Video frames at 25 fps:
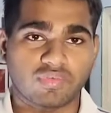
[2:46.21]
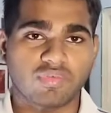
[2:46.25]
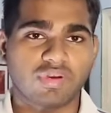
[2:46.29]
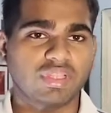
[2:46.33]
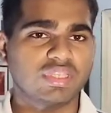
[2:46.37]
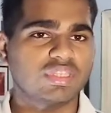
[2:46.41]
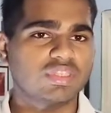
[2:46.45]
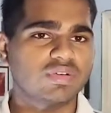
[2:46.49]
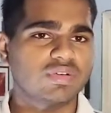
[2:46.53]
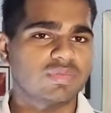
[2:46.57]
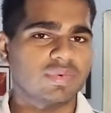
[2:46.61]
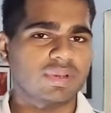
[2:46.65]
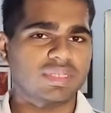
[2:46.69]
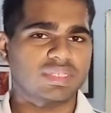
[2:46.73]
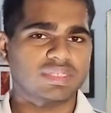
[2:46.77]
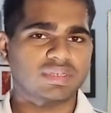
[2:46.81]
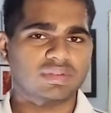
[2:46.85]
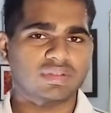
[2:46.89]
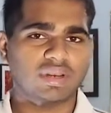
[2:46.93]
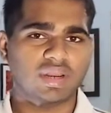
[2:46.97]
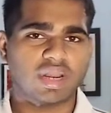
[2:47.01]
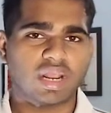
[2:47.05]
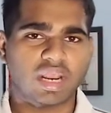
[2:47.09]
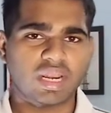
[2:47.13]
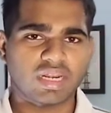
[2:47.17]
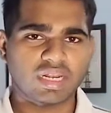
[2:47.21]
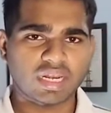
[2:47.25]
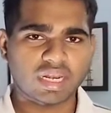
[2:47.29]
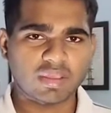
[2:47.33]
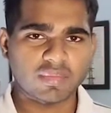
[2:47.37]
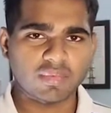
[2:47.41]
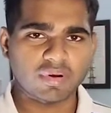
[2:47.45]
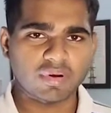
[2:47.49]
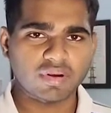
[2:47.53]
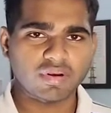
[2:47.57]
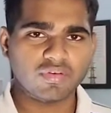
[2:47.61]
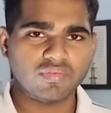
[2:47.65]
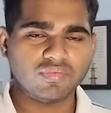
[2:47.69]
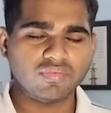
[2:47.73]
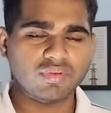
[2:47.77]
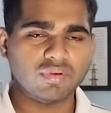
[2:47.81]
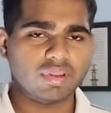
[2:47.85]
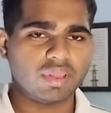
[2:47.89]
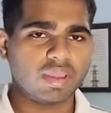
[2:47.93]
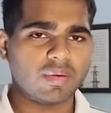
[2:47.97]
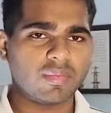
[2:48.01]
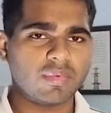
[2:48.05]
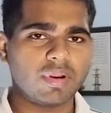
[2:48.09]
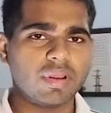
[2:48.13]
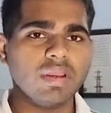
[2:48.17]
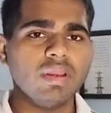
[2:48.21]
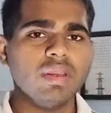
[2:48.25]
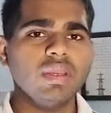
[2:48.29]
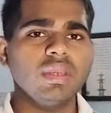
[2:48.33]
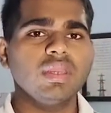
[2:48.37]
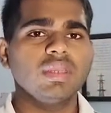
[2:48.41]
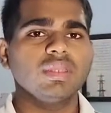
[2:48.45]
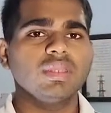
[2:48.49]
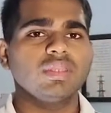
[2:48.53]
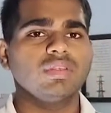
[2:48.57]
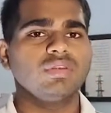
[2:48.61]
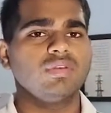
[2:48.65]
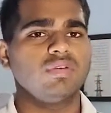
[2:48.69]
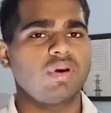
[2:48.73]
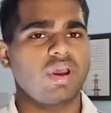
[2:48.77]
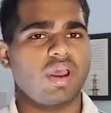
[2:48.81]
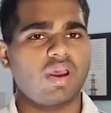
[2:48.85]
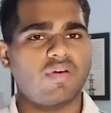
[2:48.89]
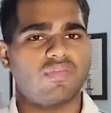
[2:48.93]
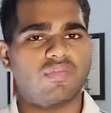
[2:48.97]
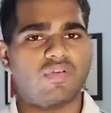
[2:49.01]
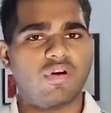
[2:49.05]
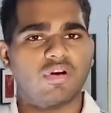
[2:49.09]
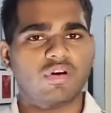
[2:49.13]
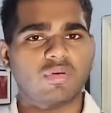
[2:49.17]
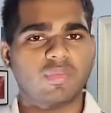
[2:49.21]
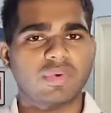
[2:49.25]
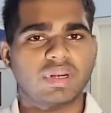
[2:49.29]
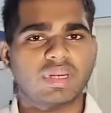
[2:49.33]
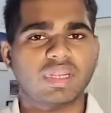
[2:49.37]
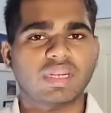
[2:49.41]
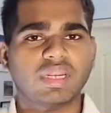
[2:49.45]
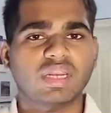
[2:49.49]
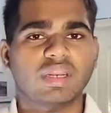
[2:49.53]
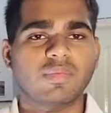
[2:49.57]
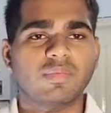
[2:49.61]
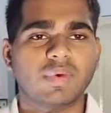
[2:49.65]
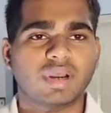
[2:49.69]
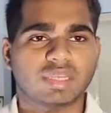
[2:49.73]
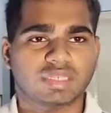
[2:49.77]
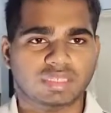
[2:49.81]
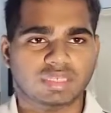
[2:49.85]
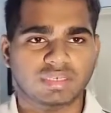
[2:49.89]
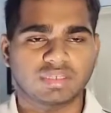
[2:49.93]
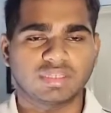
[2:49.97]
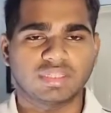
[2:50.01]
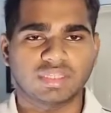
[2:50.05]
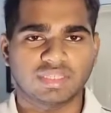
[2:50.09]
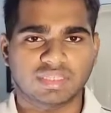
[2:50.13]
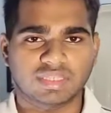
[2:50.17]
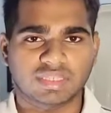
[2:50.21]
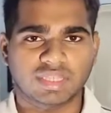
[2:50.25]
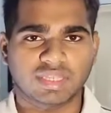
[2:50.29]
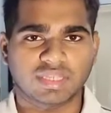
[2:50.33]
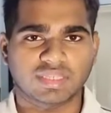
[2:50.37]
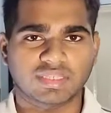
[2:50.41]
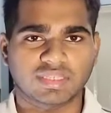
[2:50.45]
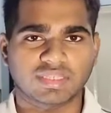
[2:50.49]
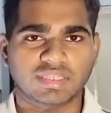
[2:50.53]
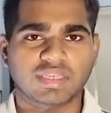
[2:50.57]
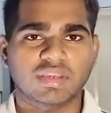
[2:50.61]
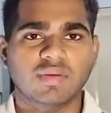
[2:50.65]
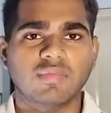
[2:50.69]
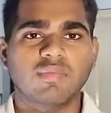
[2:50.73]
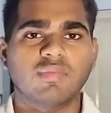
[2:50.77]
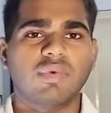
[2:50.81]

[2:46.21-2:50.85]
Once you master the light element of the camera, you have automatically mastered these things.